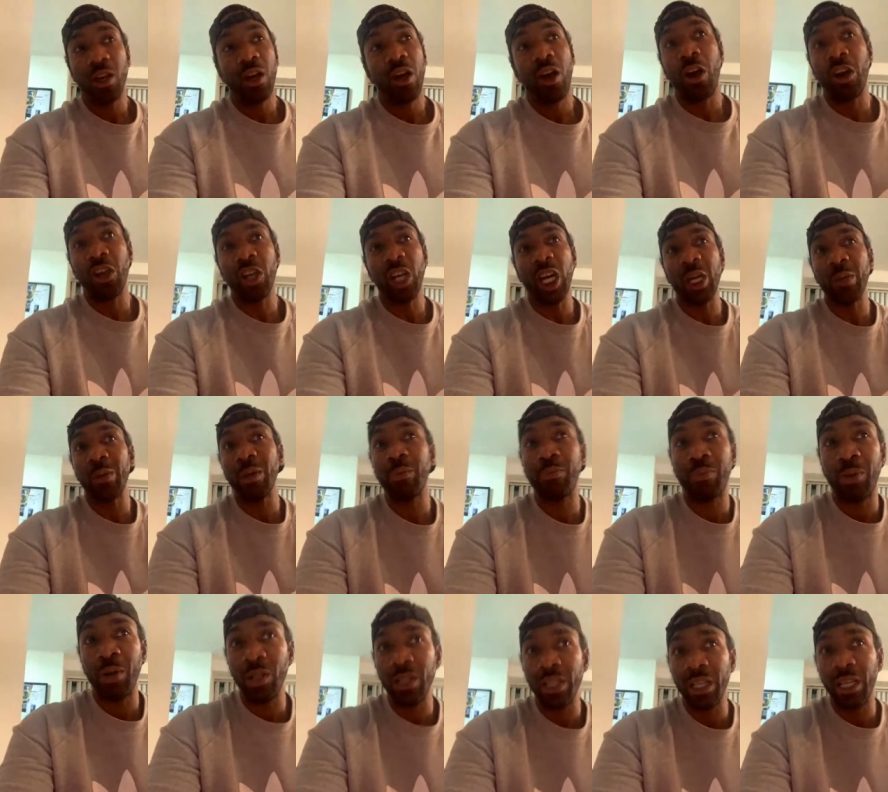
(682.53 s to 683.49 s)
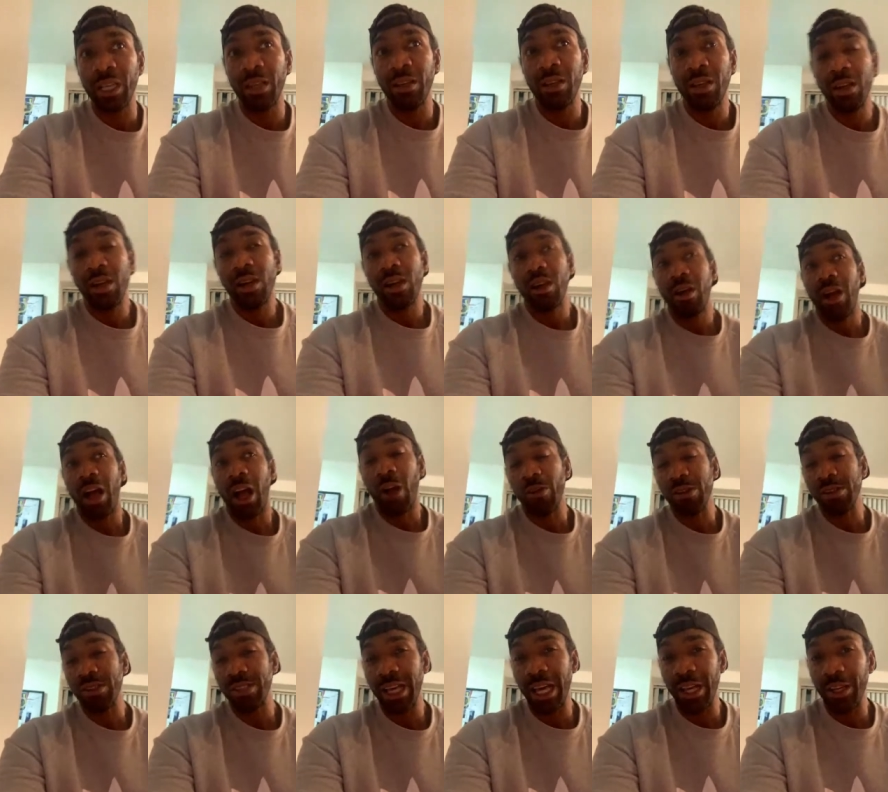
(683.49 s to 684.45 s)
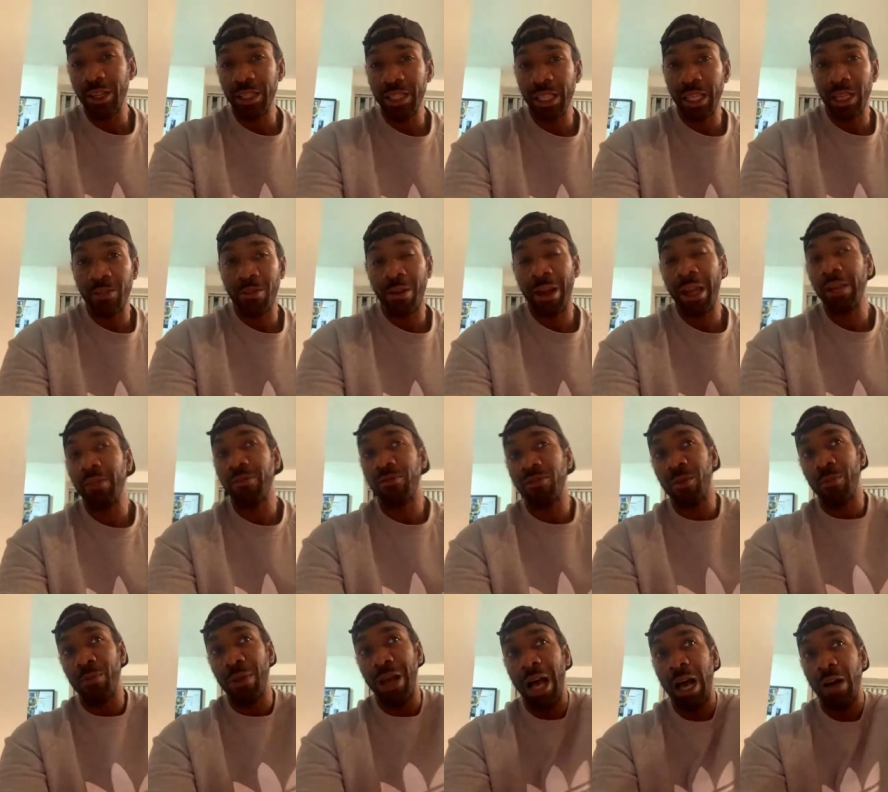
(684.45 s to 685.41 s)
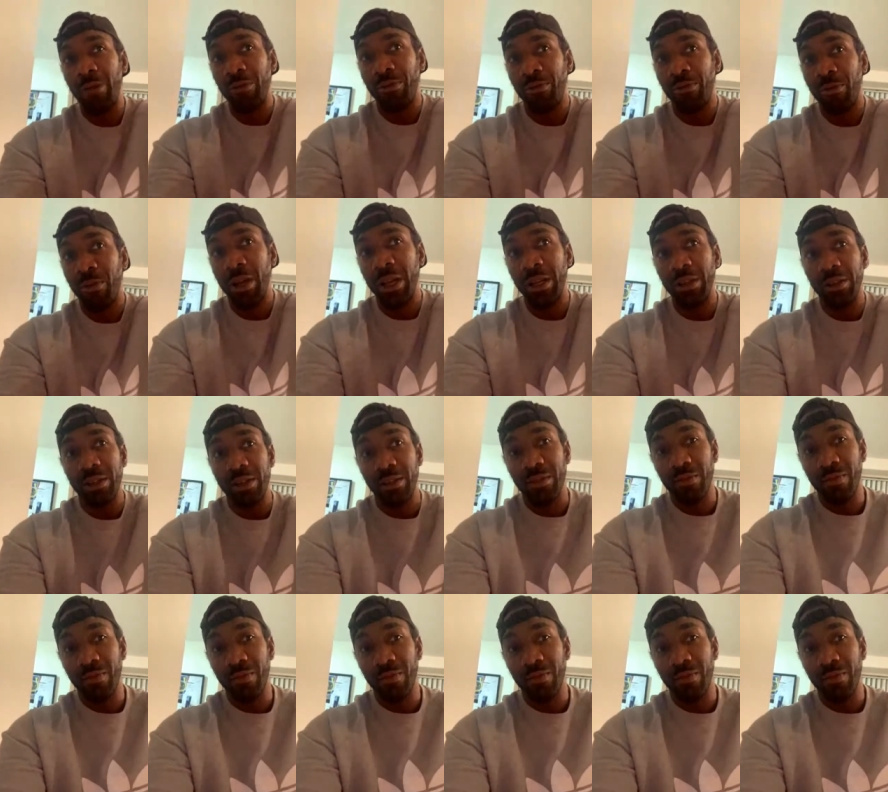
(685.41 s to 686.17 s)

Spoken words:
or you're going to be pulling horizontally, right? From out front